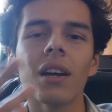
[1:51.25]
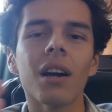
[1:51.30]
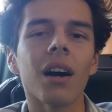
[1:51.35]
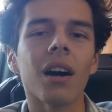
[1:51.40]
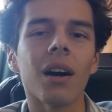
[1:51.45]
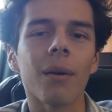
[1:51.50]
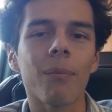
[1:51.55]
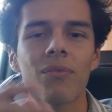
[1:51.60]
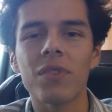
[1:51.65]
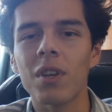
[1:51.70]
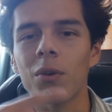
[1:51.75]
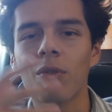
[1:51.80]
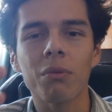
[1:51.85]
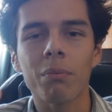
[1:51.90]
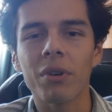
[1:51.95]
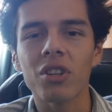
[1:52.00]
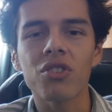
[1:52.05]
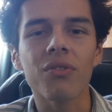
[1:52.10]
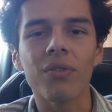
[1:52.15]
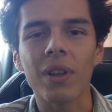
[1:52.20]
Uh, it was a
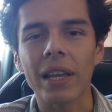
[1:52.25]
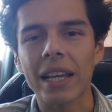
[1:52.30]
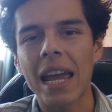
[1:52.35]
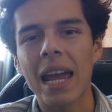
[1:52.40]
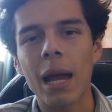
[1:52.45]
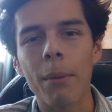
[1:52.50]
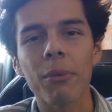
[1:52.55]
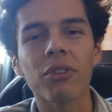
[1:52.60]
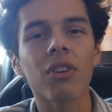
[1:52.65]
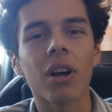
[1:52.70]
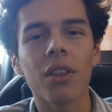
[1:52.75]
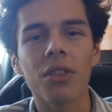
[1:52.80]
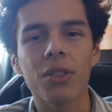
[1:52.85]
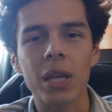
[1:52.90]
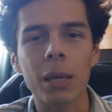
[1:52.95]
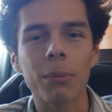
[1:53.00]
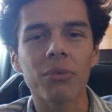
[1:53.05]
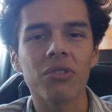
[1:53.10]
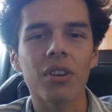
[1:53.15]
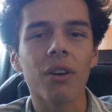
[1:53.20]
bunch of like Amazon
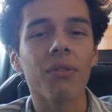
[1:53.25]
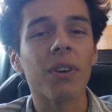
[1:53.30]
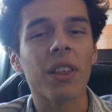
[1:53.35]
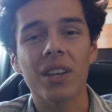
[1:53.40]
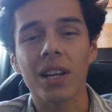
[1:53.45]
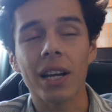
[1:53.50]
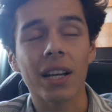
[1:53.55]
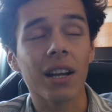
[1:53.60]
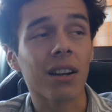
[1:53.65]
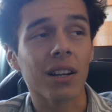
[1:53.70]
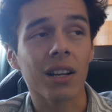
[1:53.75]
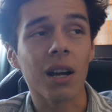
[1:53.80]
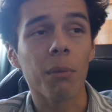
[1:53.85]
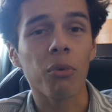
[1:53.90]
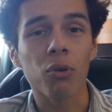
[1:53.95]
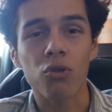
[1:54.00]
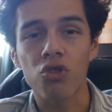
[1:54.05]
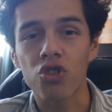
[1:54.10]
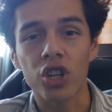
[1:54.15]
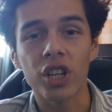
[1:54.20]
themed stuff. I think I got a
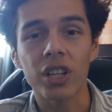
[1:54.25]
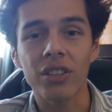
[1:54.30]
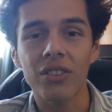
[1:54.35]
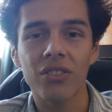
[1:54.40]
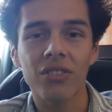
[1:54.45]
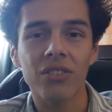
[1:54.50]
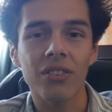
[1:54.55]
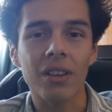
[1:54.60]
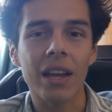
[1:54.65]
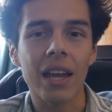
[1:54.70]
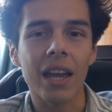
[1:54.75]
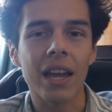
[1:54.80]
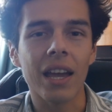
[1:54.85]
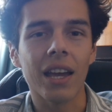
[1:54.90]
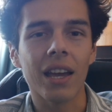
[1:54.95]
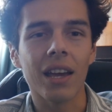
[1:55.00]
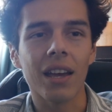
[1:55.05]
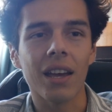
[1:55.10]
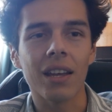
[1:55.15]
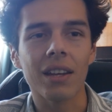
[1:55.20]
couple shirts
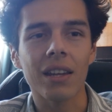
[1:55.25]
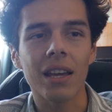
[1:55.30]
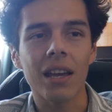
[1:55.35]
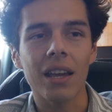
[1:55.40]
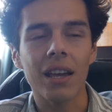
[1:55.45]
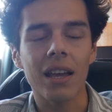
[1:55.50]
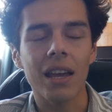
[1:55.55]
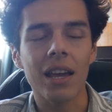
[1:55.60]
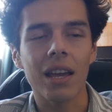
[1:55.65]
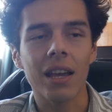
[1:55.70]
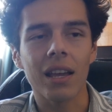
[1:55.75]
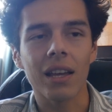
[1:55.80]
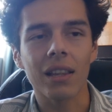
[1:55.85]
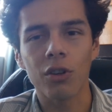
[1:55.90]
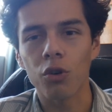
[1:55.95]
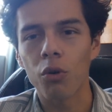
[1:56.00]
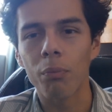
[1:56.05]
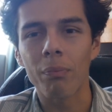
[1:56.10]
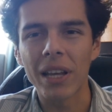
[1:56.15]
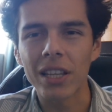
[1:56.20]
and a
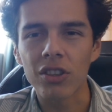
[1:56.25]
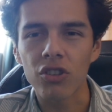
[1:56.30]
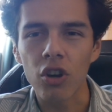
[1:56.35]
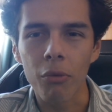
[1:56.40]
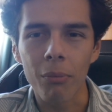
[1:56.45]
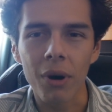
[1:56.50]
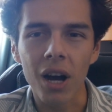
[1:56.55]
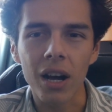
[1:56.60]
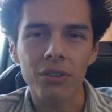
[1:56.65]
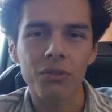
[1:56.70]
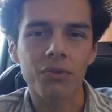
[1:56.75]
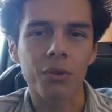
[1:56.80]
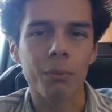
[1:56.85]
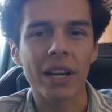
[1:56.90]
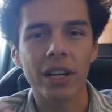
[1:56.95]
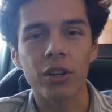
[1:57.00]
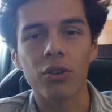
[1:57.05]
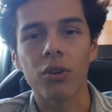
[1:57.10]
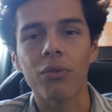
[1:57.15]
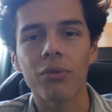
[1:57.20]
little bento box for
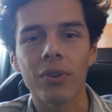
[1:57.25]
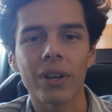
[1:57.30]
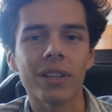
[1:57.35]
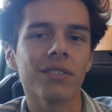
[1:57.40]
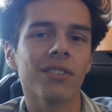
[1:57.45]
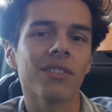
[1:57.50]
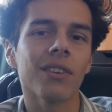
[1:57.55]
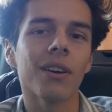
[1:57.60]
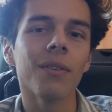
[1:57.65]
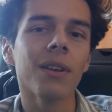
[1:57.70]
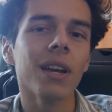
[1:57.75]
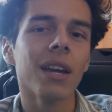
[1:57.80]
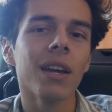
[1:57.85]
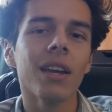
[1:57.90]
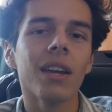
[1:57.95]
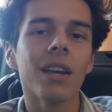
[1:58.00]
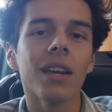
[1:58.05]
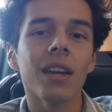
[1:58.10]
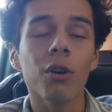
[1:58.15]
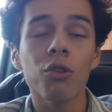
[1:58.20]
my girlfriend. So
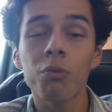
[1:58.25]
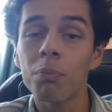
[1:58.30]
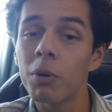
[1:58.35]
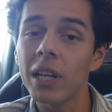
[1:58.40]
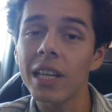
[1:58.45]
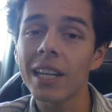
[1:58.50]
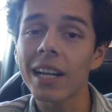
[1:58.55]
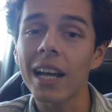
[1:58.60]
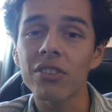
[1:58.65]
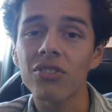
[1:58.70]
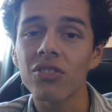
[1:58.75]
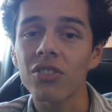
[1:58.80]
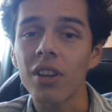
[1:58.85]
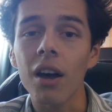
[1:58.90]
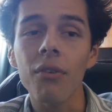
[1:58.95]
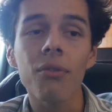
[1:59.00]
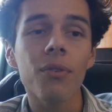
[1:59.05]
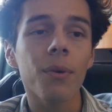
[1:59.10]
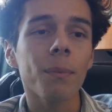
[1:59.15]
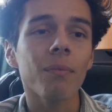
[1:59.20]
it was pretty nice
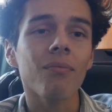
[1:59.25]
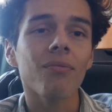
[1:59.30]
stuff.